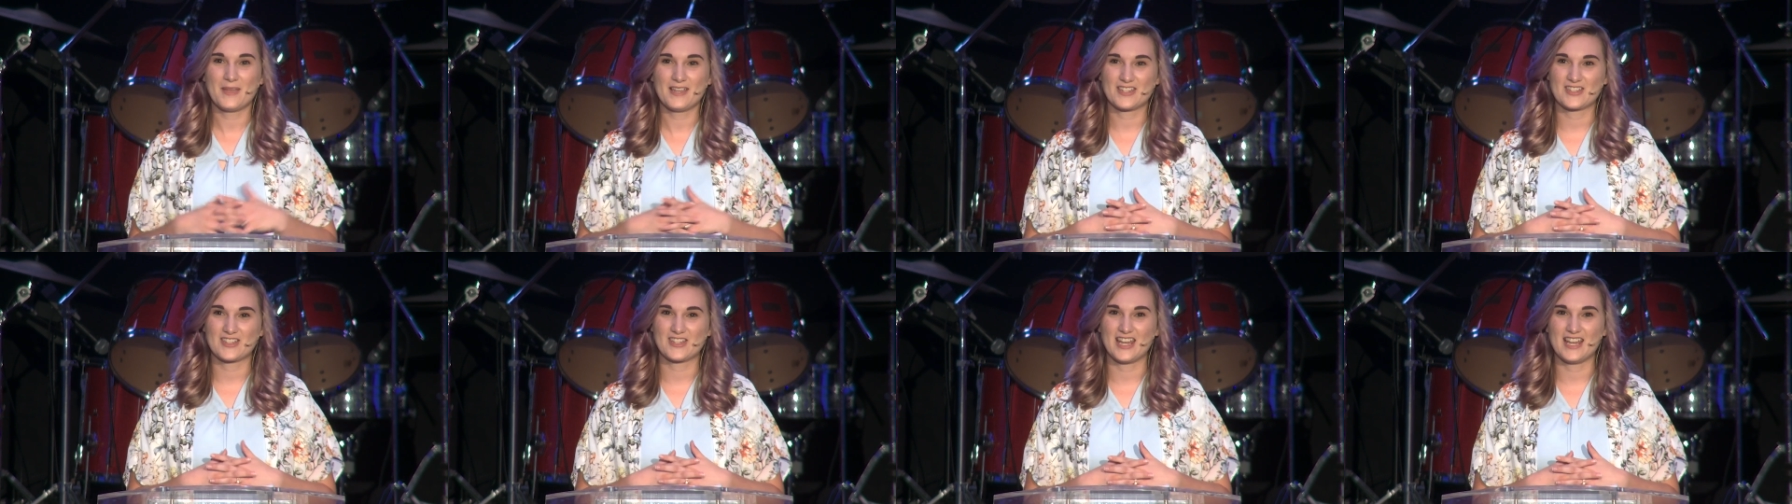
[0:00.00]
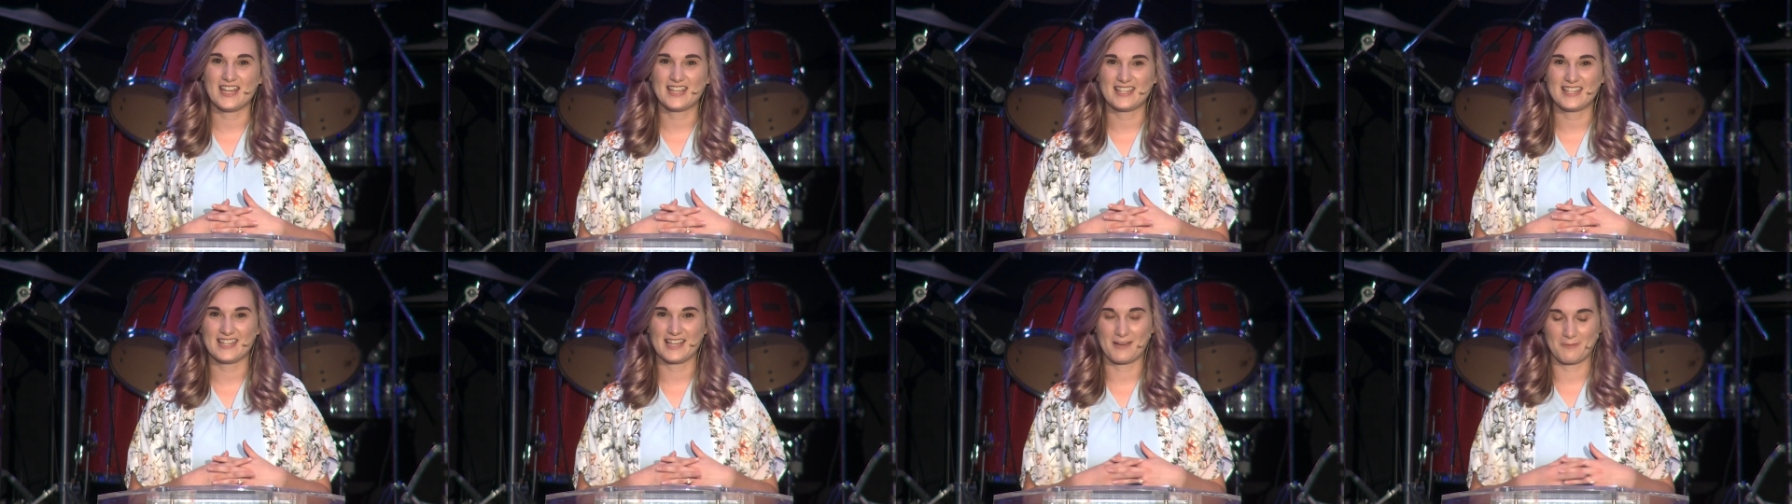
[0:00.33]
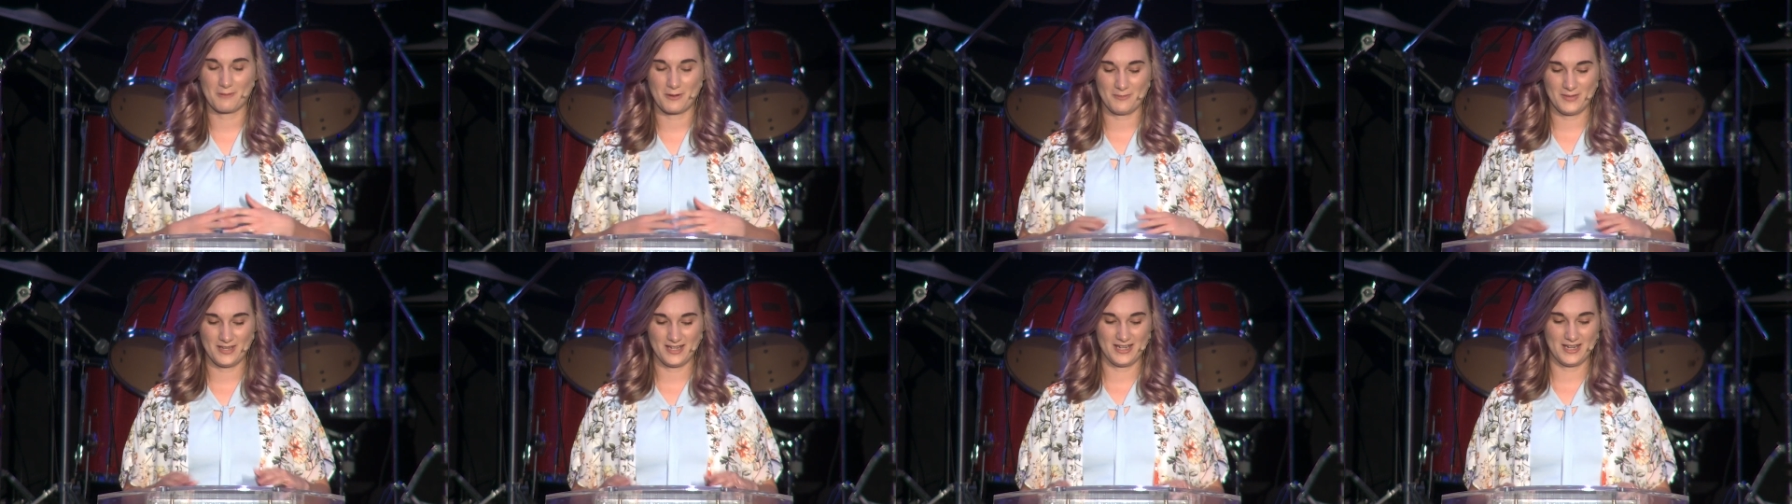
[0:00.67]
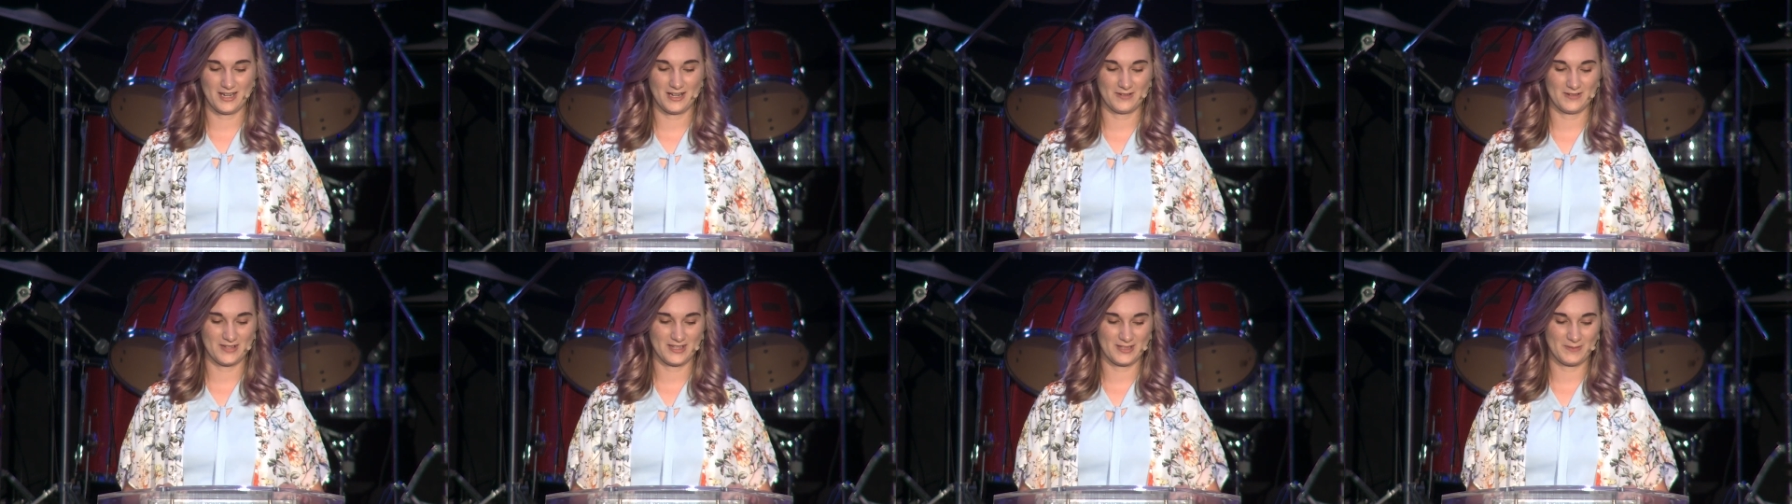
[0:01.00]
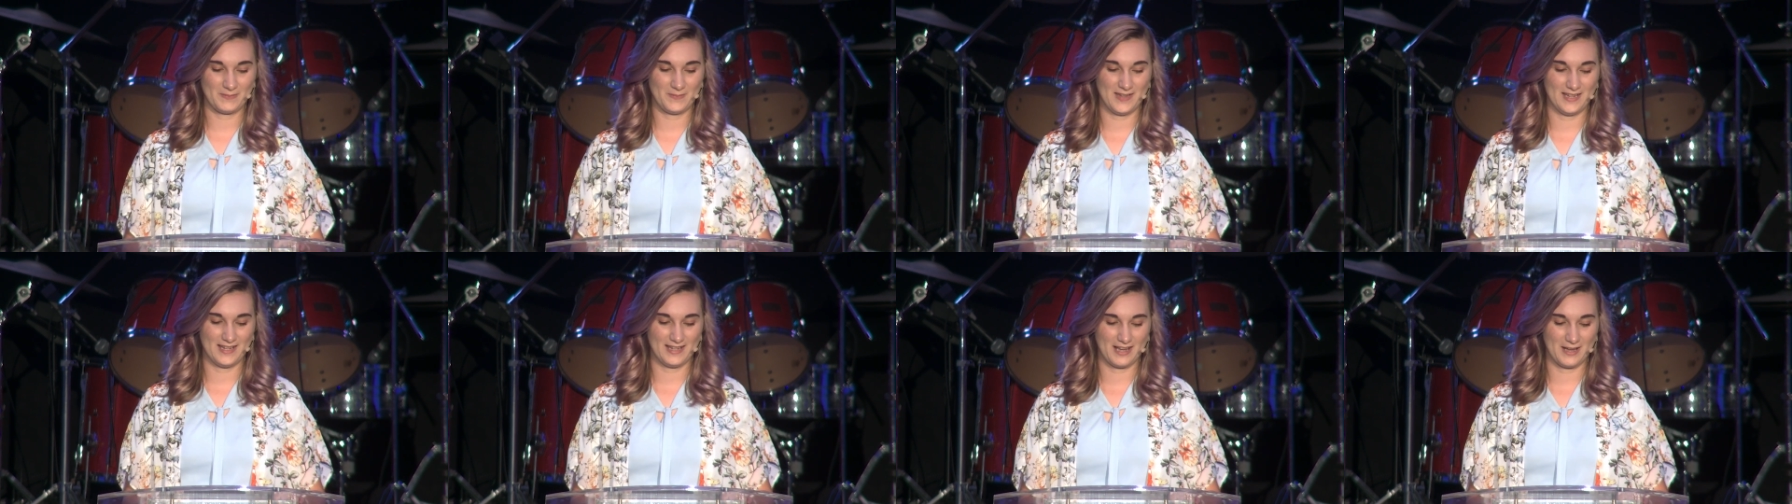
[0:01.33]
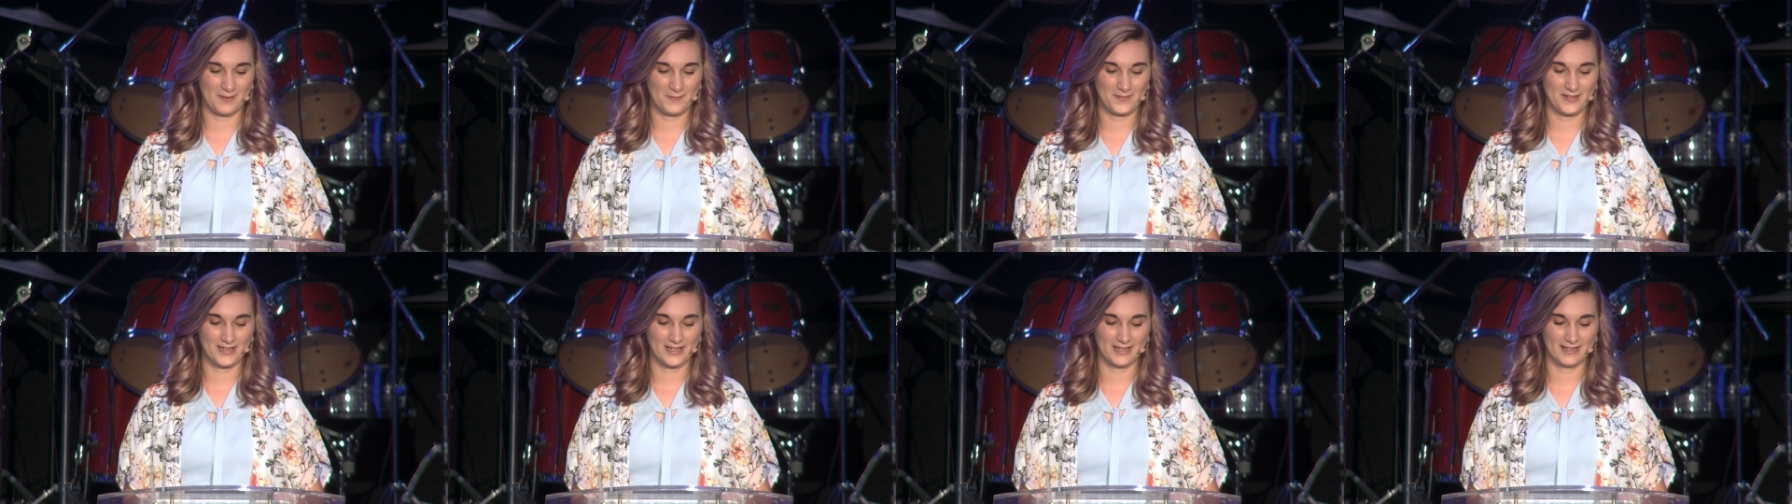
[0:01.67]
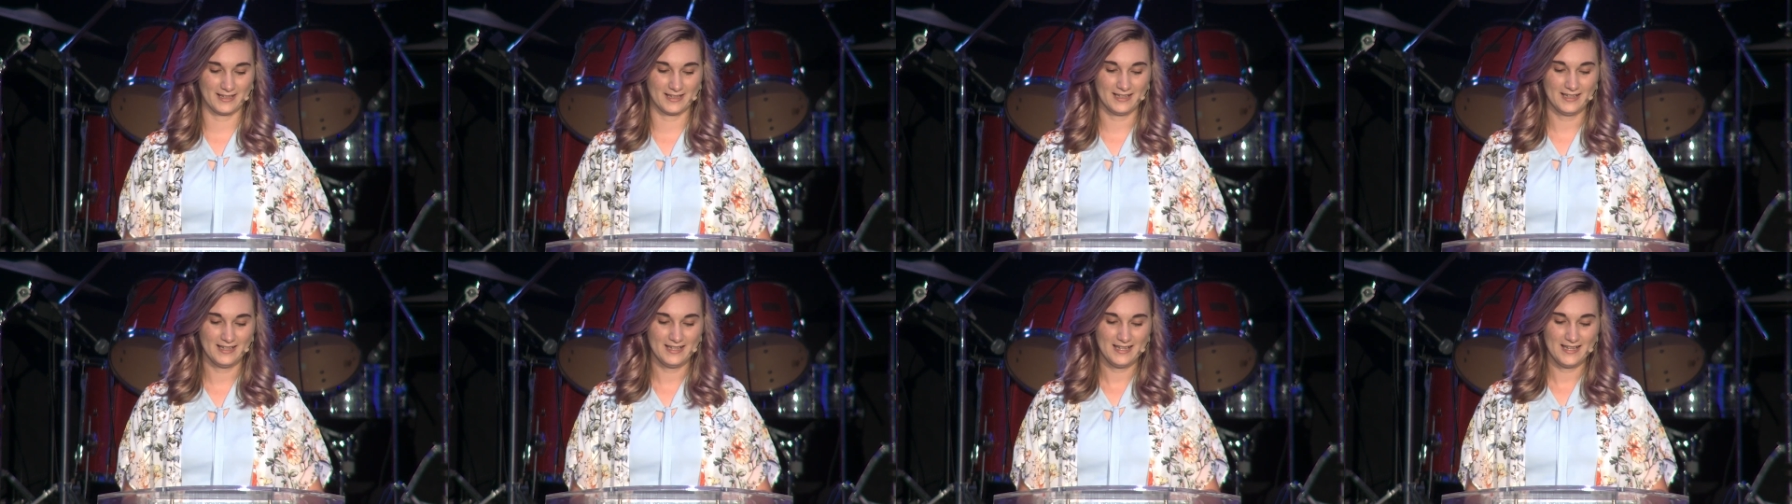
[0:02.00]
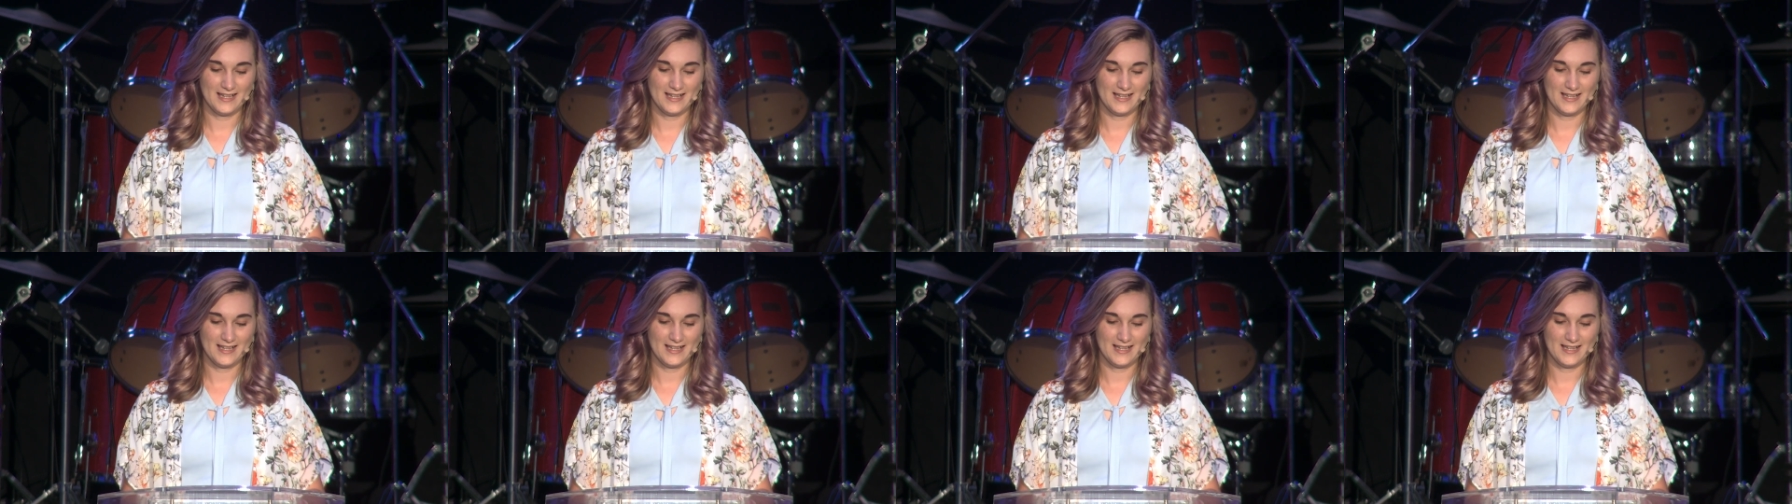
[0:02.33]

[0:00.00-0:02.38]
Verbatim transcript: bit shaky. I'm a bit nervous being up here.